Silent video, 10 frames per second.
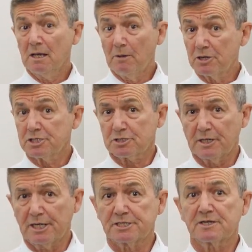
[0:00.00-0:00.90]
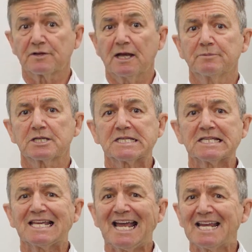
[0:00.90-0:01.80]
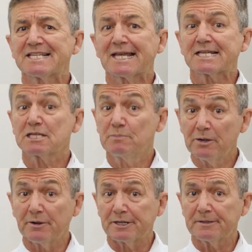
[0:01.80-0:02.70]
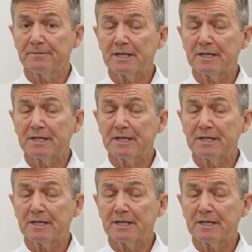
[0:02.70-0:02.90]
Most Australians have come to see the ANZAC spirit